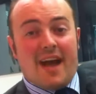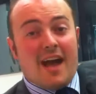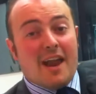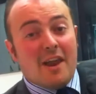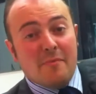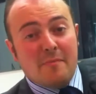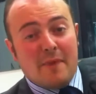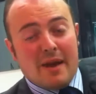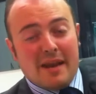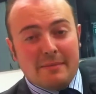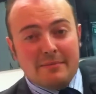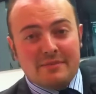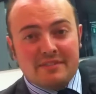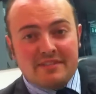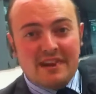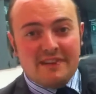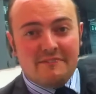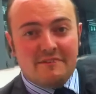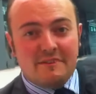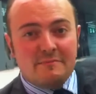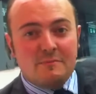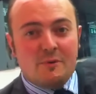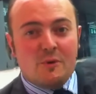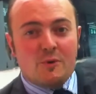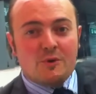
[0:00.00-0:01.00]
Hello, my name is
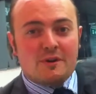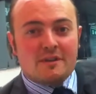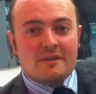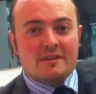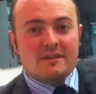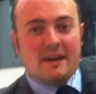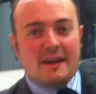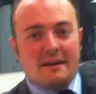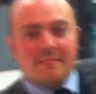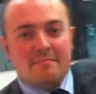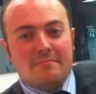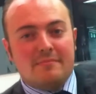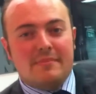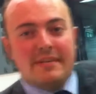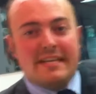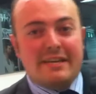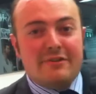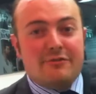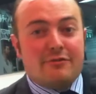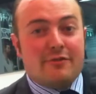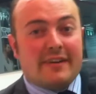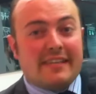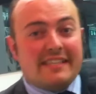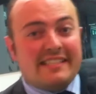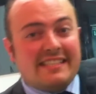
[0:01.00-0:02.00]
David Morgan. I'm
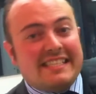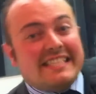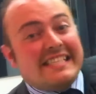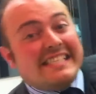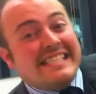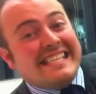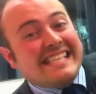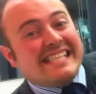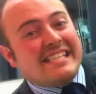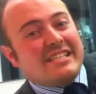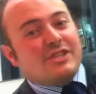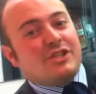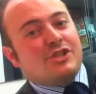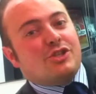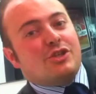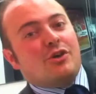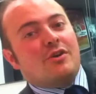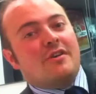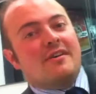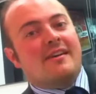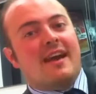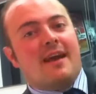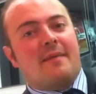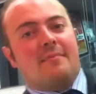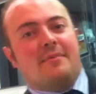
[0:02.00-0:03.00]
leader of ICT at
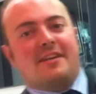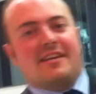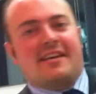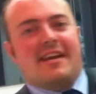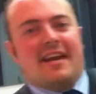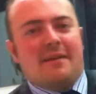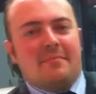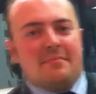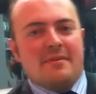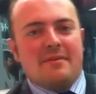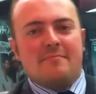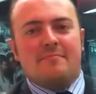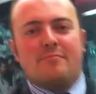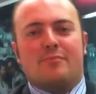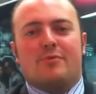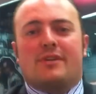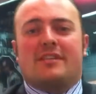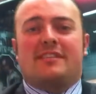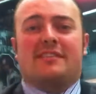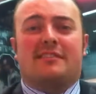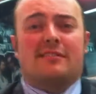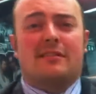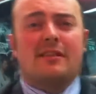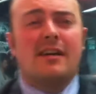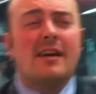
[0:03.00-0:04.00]
John Cabot Academy in
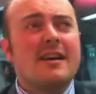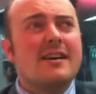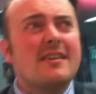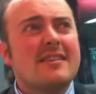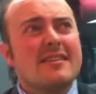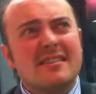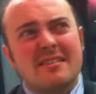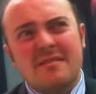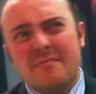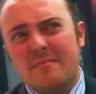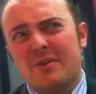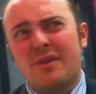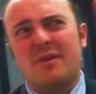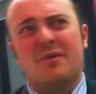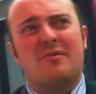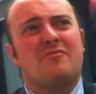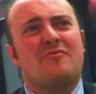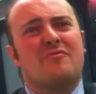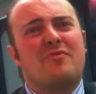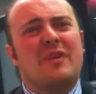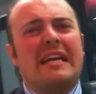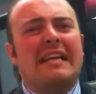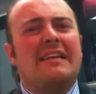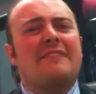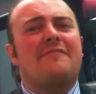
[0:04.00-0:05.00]
Bristol.
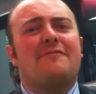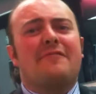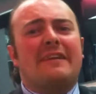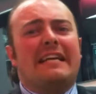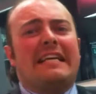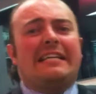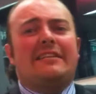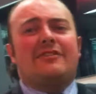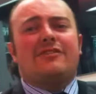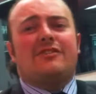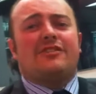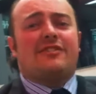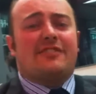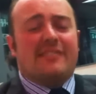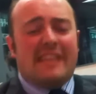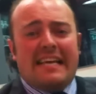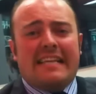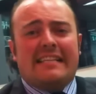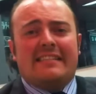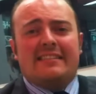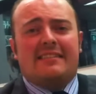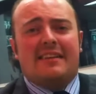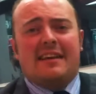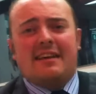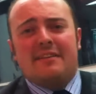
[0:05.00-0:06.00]
Computing really features
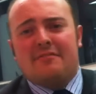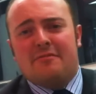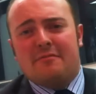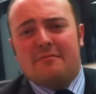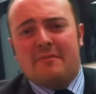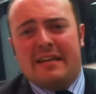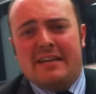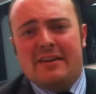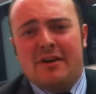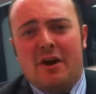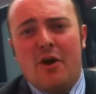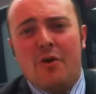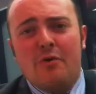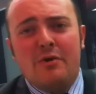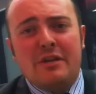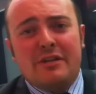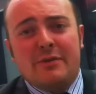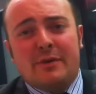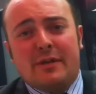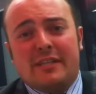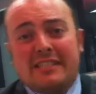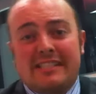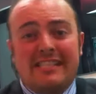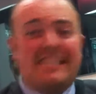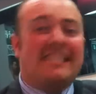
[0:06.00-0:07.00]
day to day for me. Not only
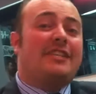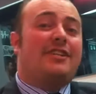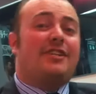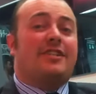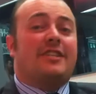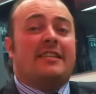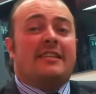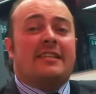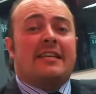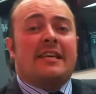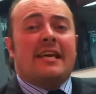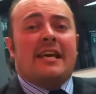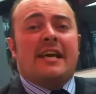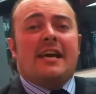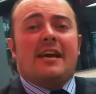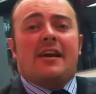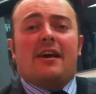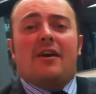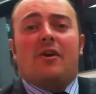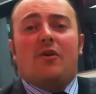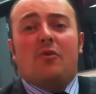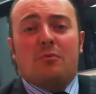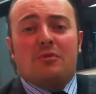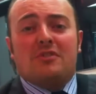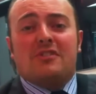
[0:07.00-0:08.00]
do I teach it
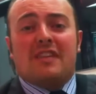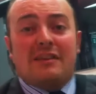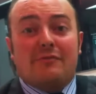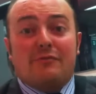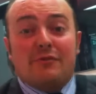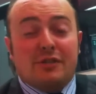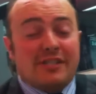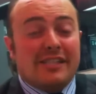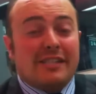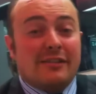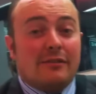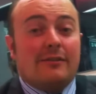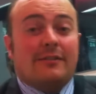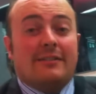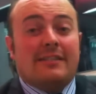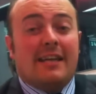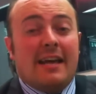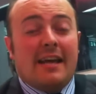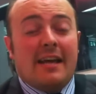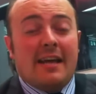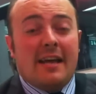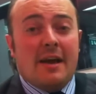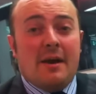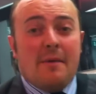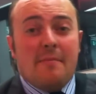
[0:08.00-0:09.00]
almost every single
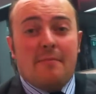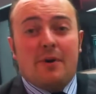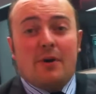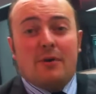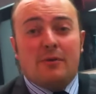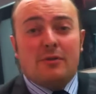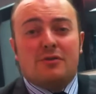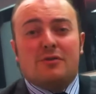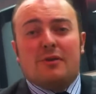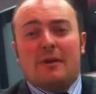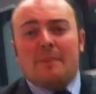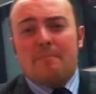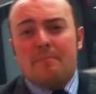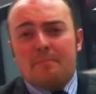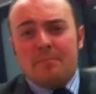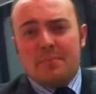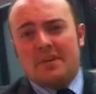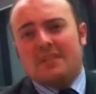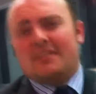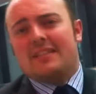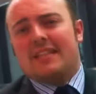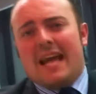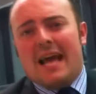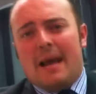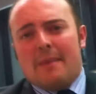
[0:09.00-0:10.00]
day, but also I
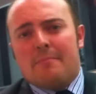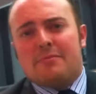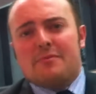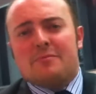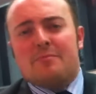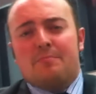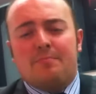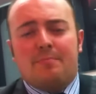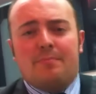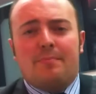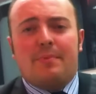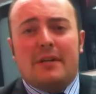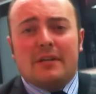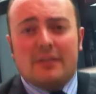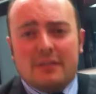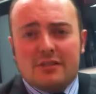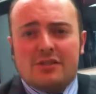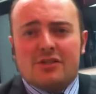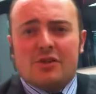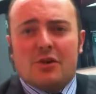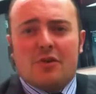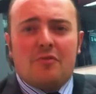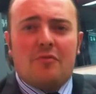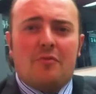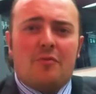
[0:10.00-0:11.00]
build apps, build
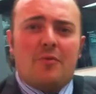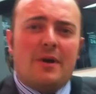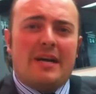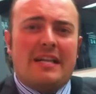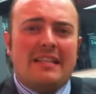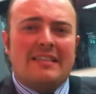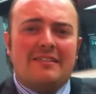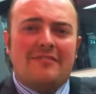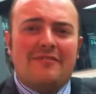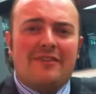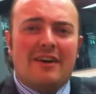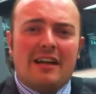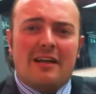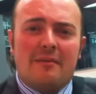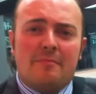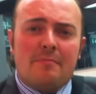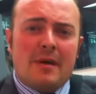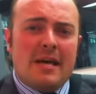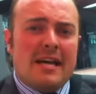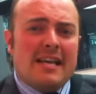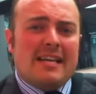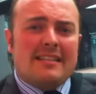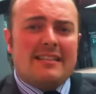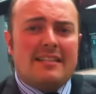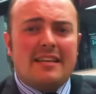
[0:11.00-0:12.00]
software and
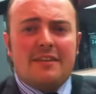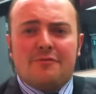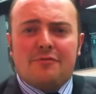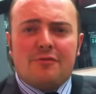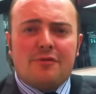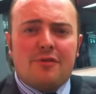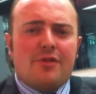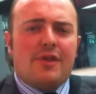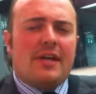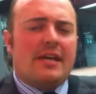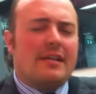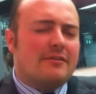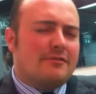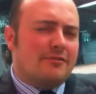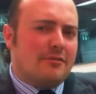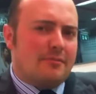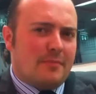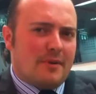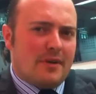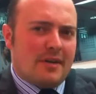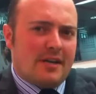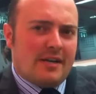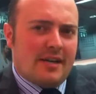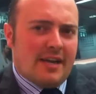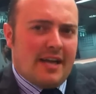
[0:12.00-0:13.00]
develop different things for
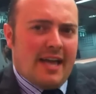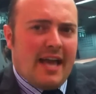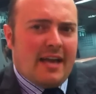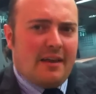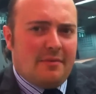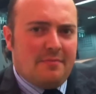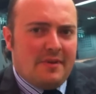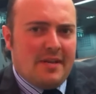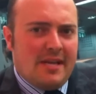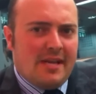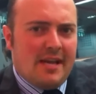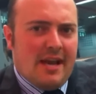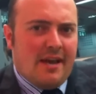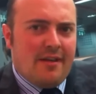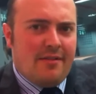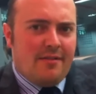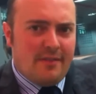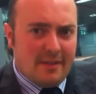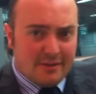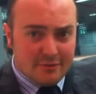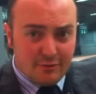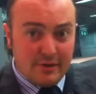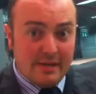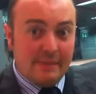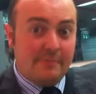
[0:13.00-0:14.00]
my academy.
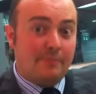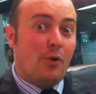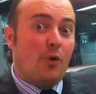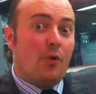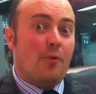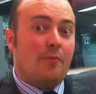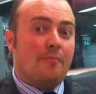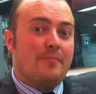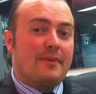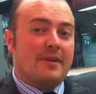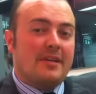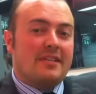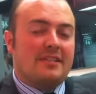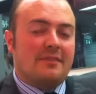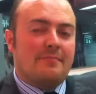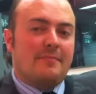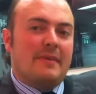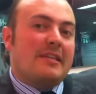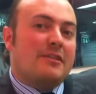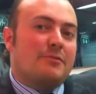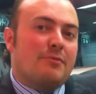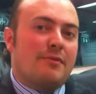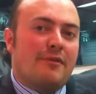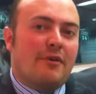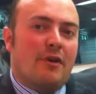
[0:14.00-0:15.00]
And that's really important because it
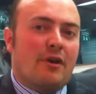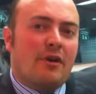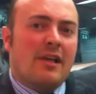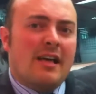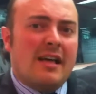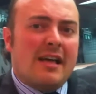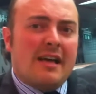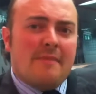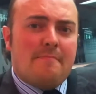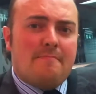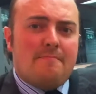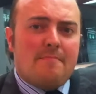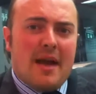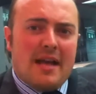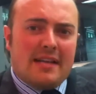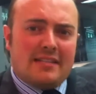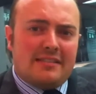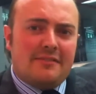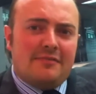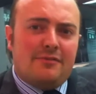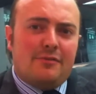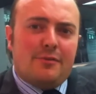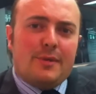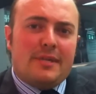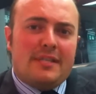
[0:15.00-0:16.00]
means we've got
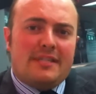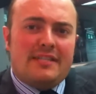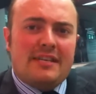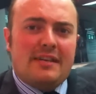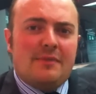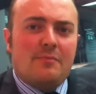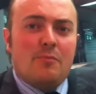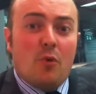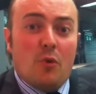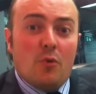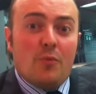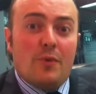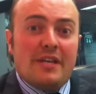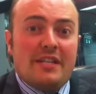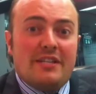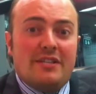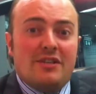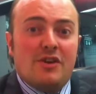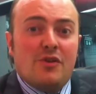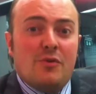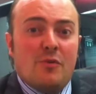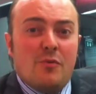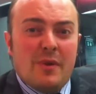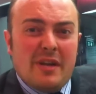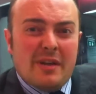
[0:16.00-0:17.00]
massive fluidity in what we
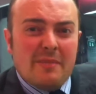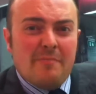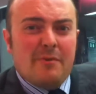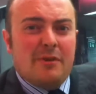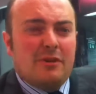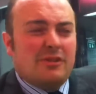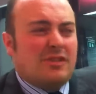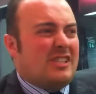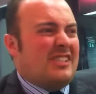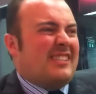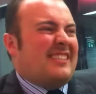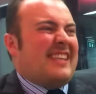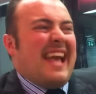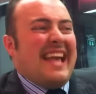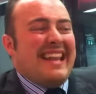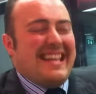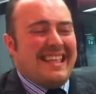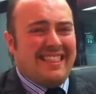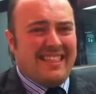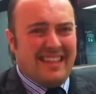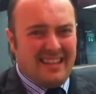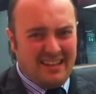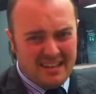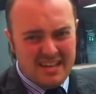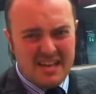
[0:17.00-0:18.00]
do and we can build just
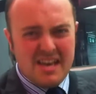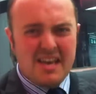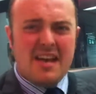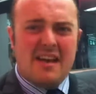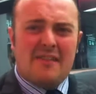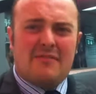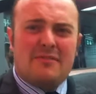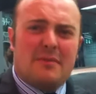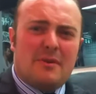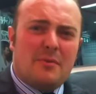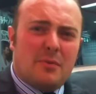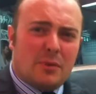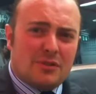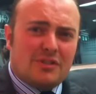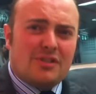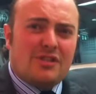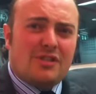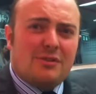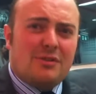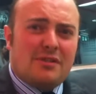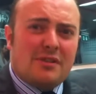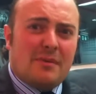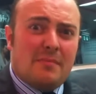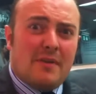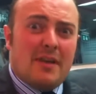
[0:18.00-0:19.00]
anything. So if we want to
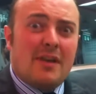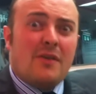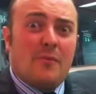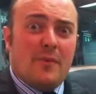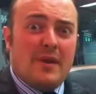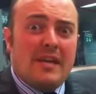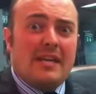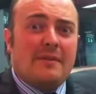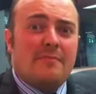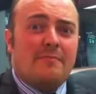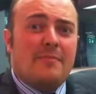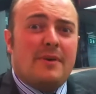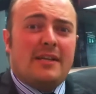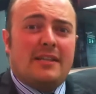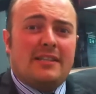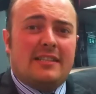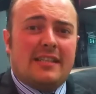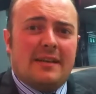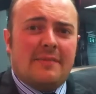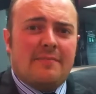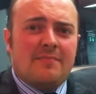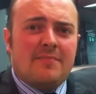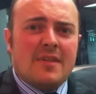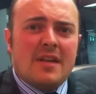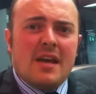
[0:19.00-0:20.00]
do something, we can build
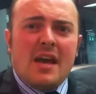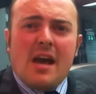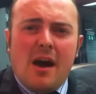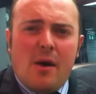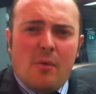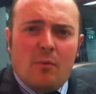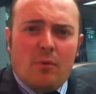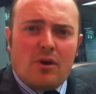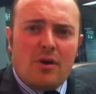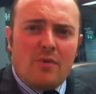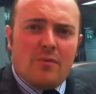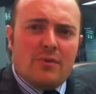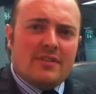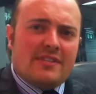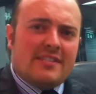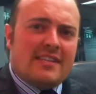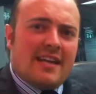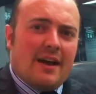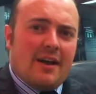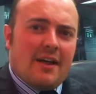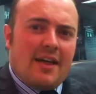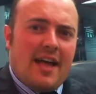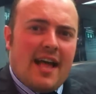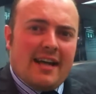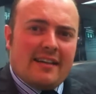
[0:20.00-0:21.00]
it. What I want to
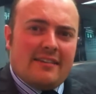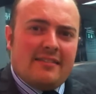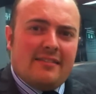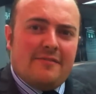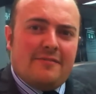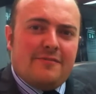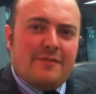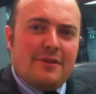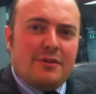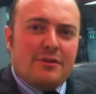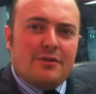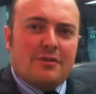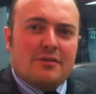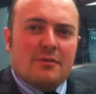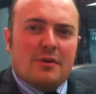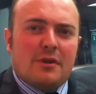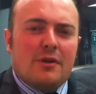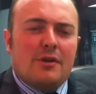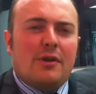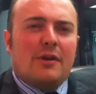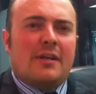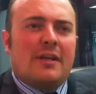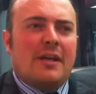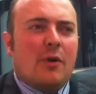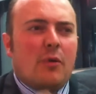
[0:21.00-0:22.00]
get at Hack to the Future is I
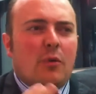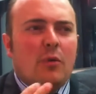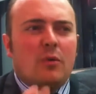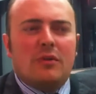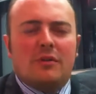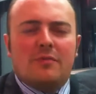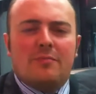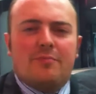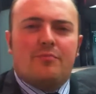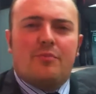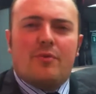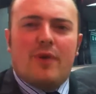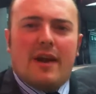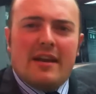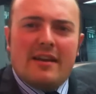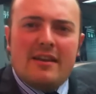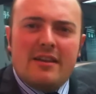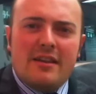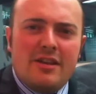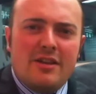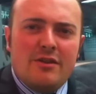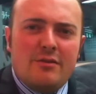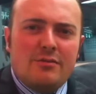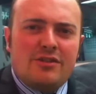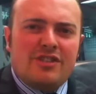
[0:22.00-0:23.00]
want to look at all the
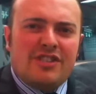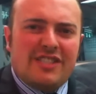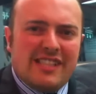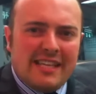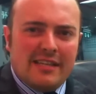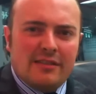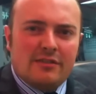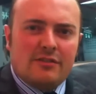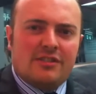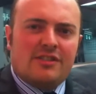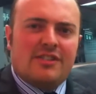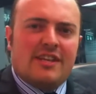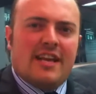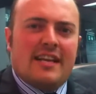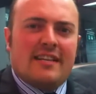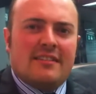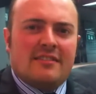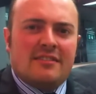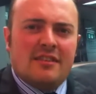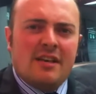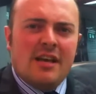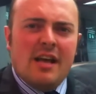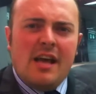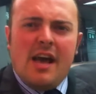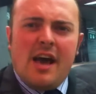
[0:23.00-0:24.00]
brand new skill
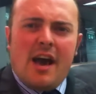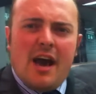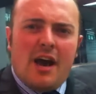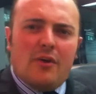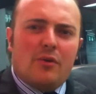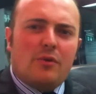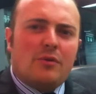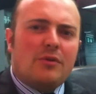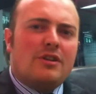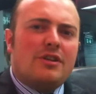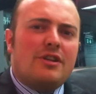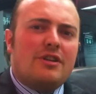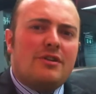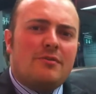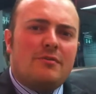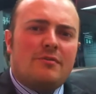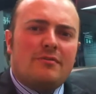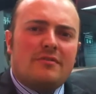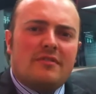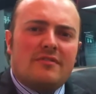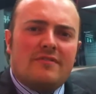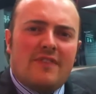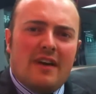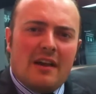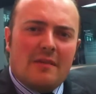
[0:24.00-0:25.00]
sets and all the
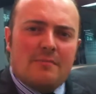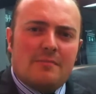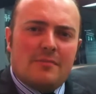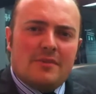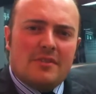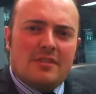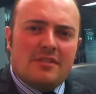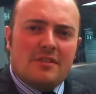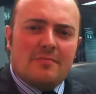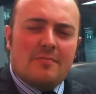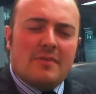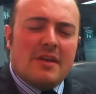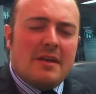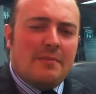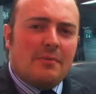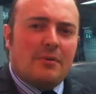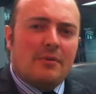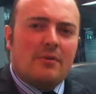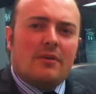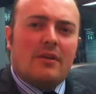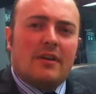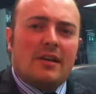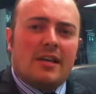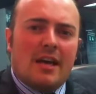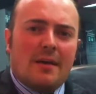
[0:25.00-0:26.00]
new developments that
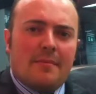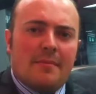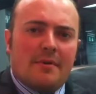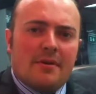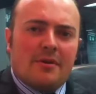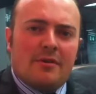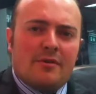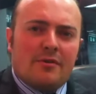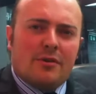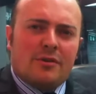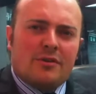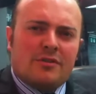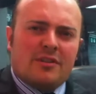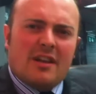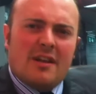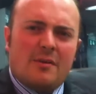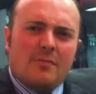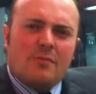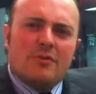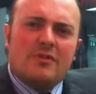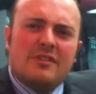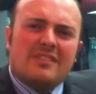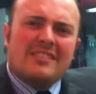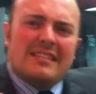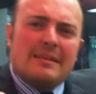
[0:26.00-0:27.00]
people are coming across and I
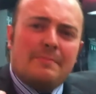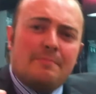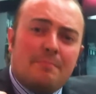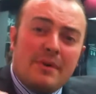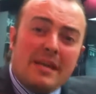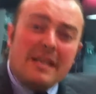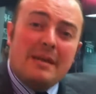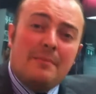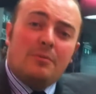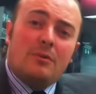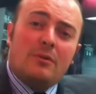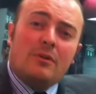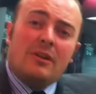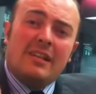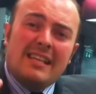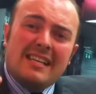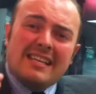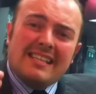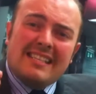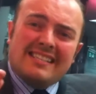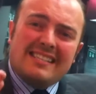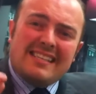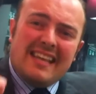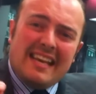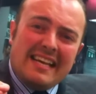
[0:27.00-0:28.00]
want to see people
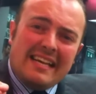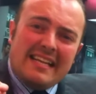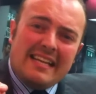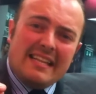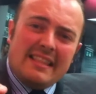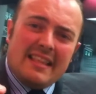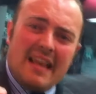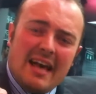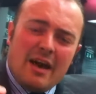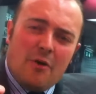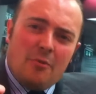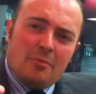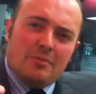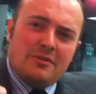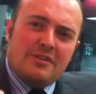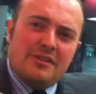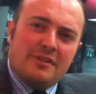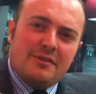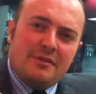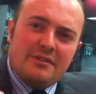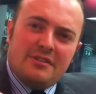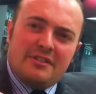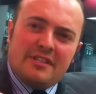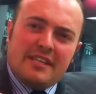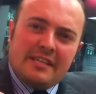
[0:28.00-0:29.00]
taking that
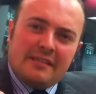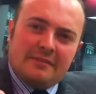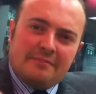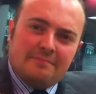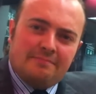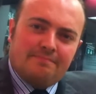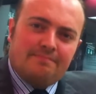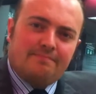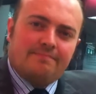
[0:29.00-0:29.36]
opportunity.